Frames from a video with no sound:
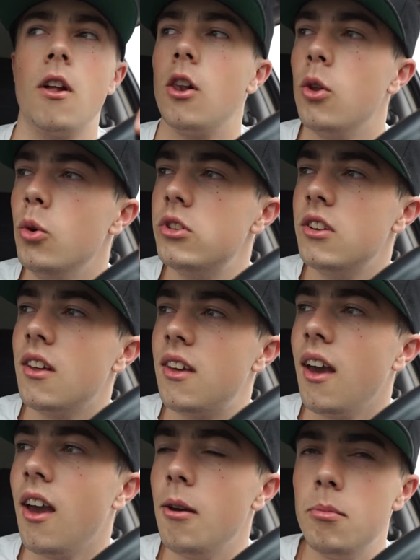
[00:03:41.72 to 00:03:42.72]
losing the
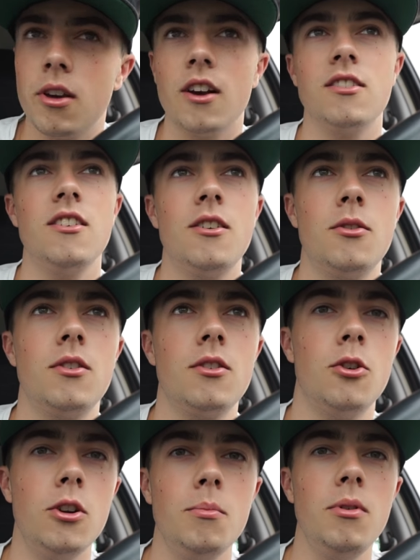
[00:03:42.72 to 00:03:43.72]
game because he
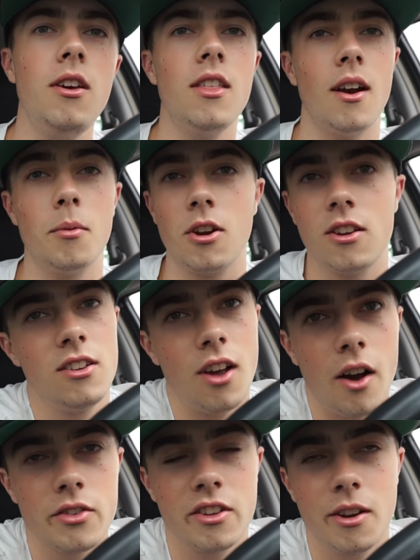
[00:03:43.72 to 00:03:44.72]
couldn't be there, because he's
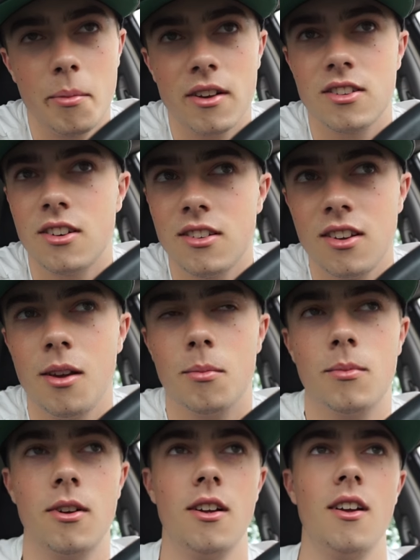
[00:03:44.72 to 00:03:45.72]
obviously the best of the team,